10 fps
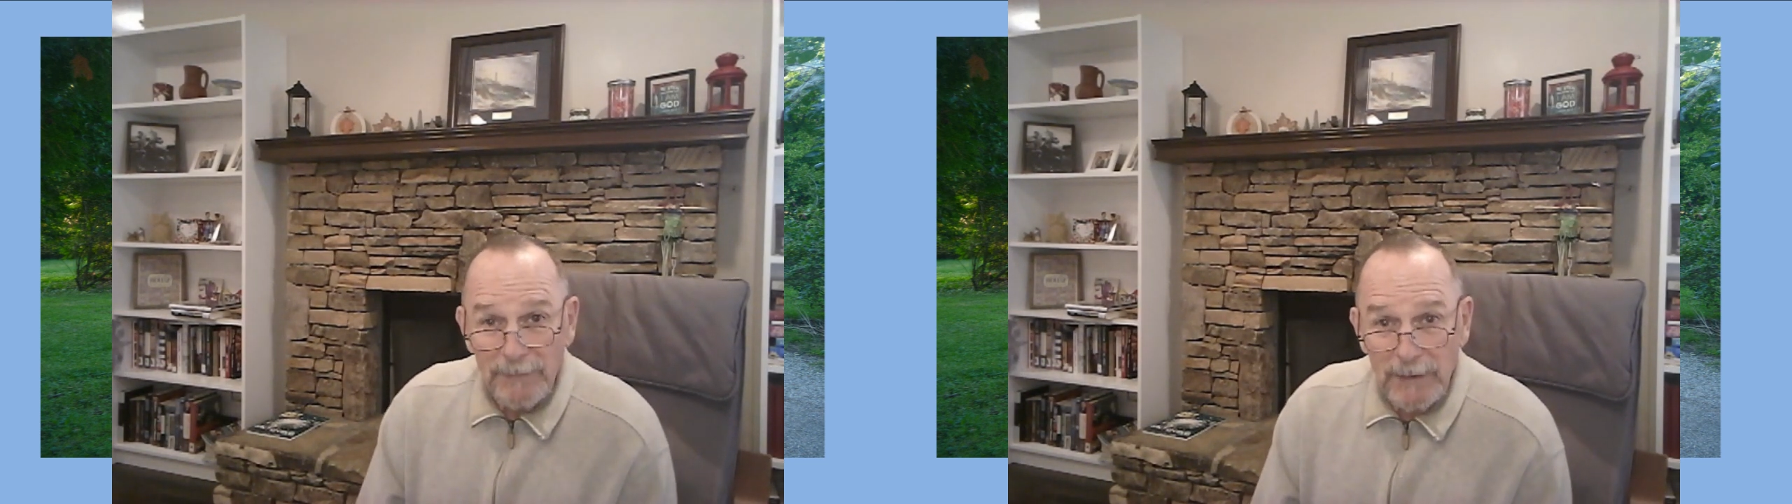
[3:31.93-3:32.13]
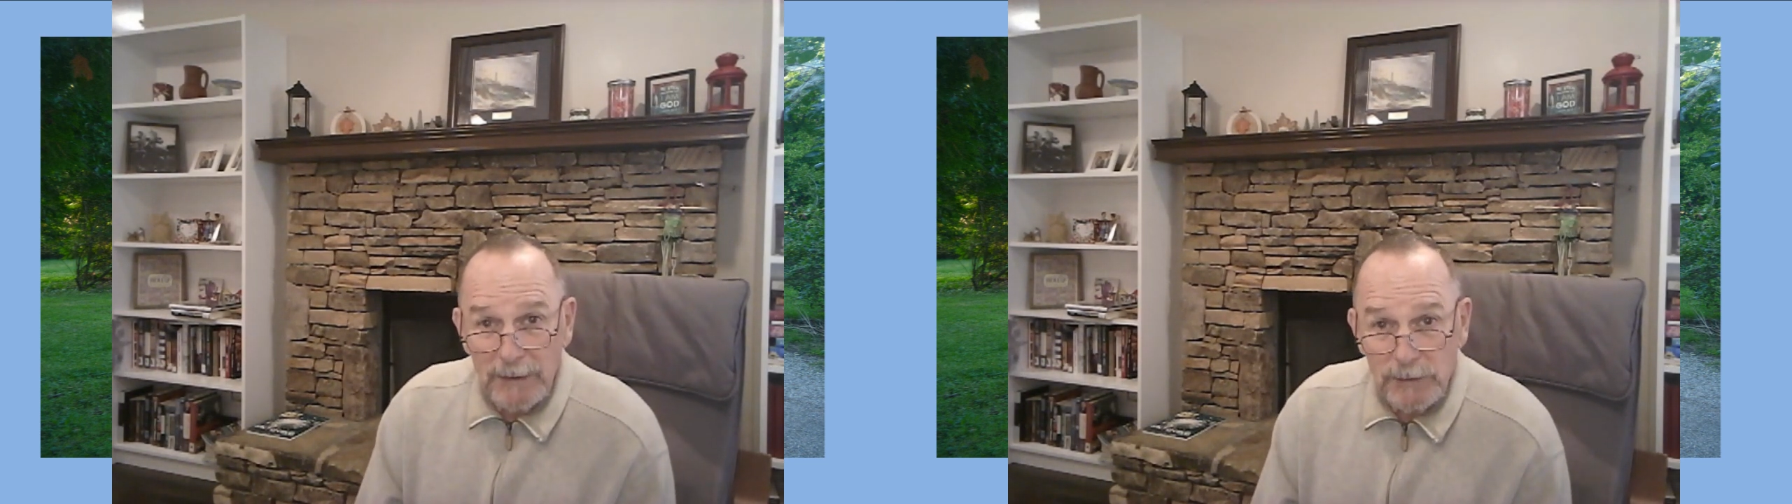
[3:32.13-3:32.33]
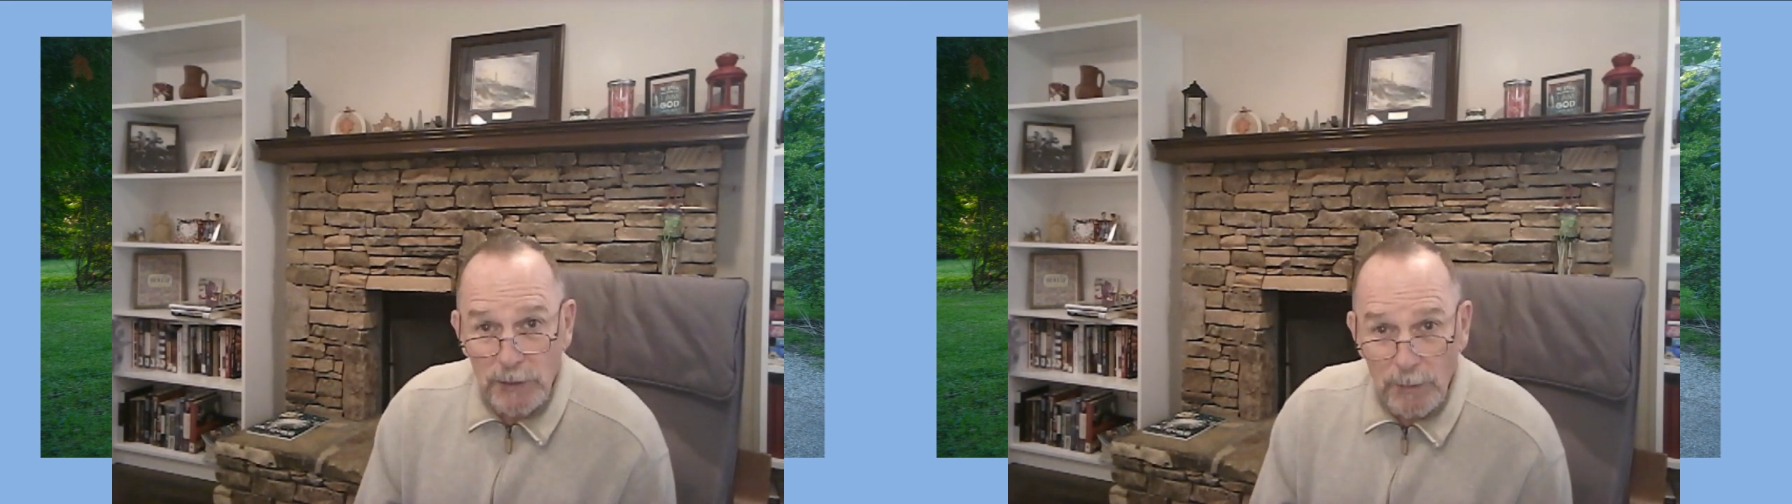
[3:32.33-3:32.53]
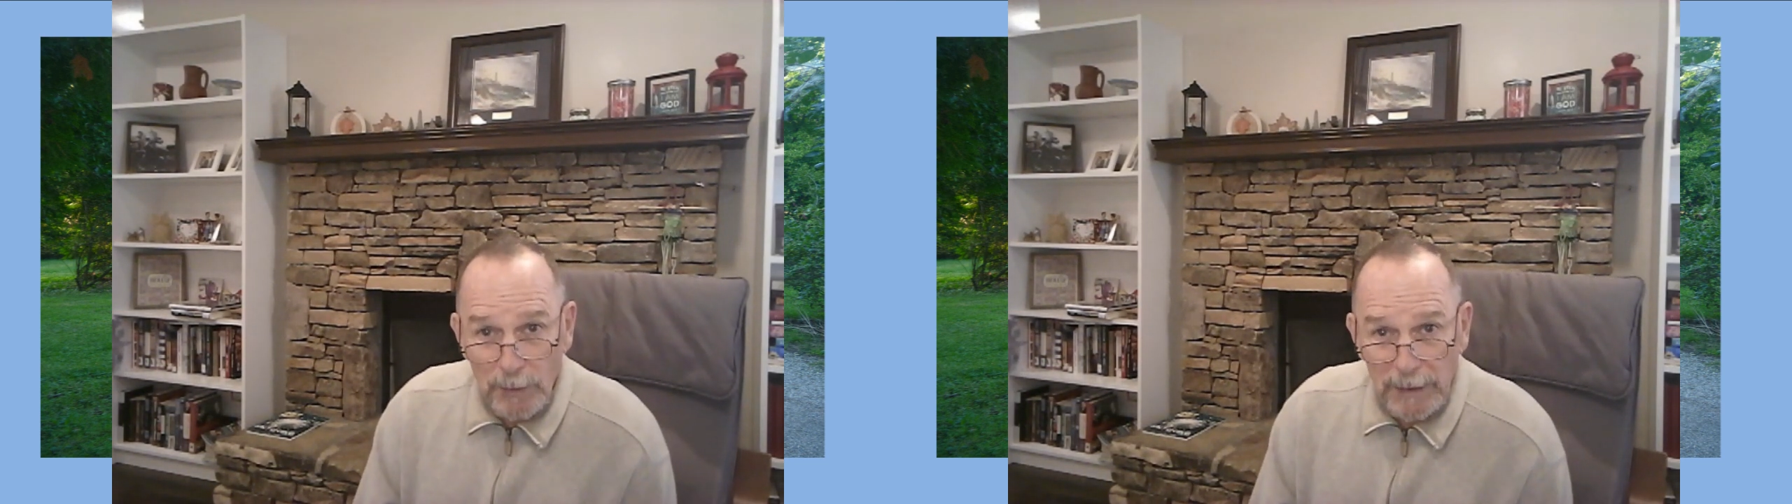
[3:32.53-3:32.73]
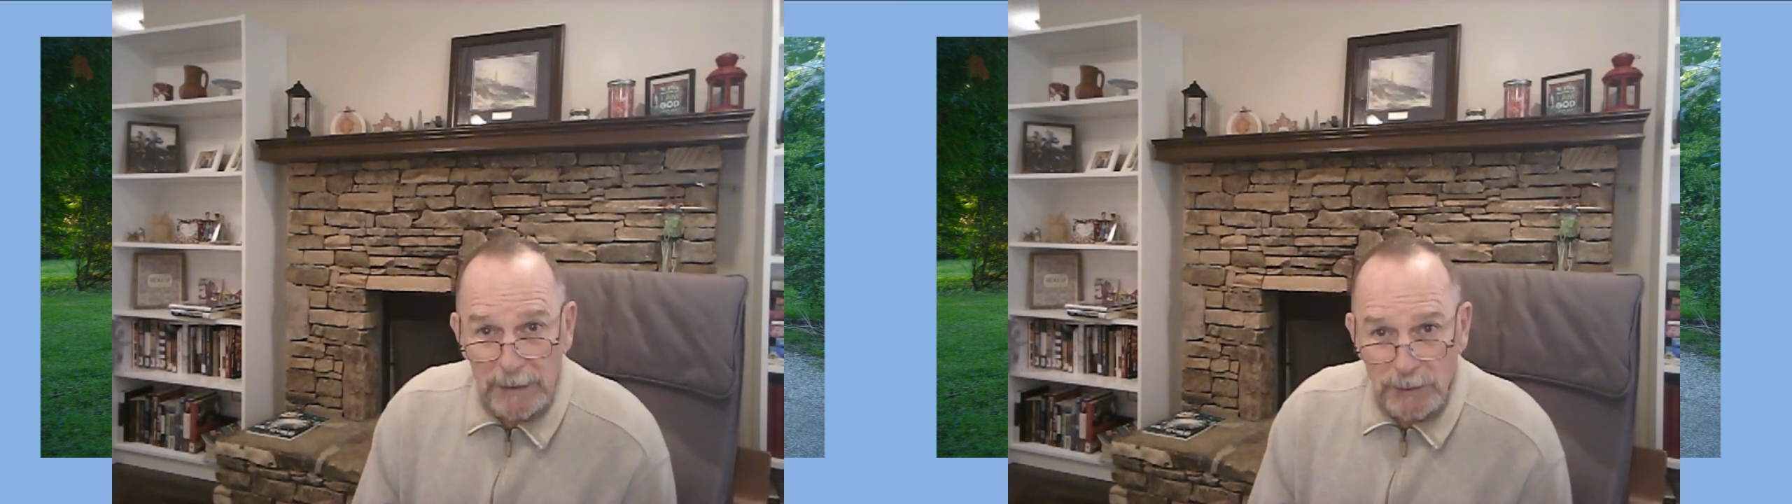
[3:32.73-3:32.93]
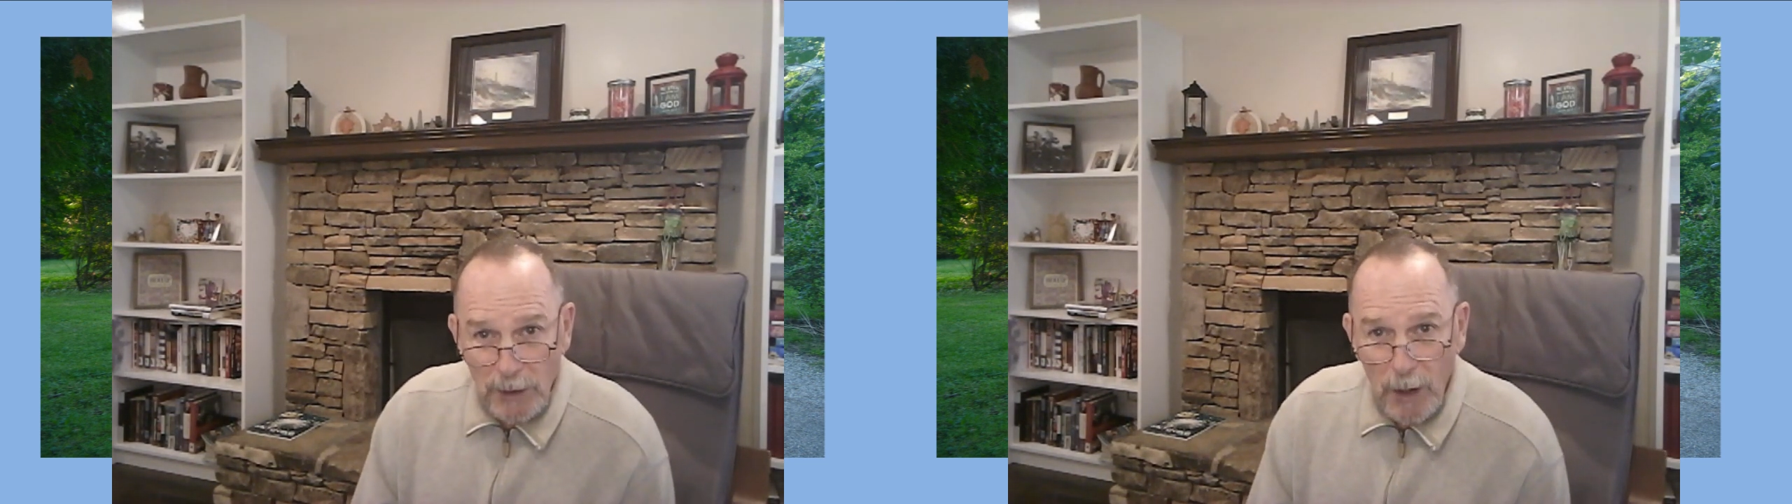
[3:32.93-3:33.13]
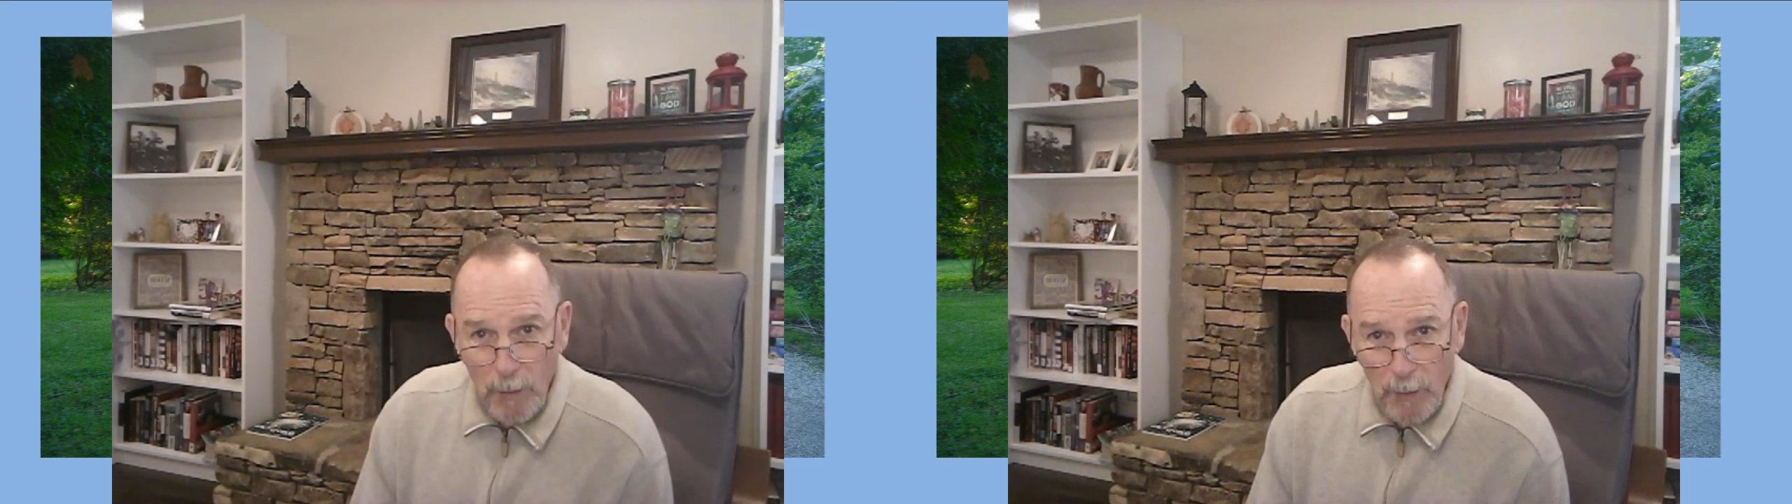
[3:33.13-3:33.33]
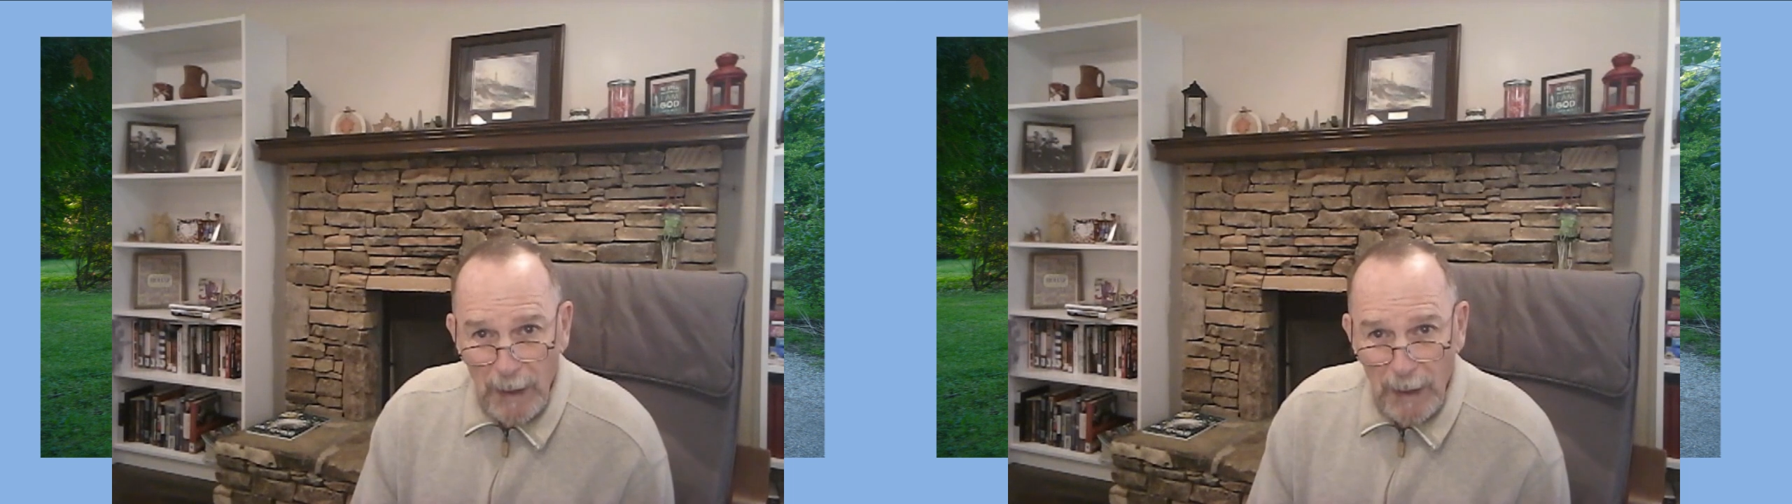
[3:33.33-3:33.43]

that you really don't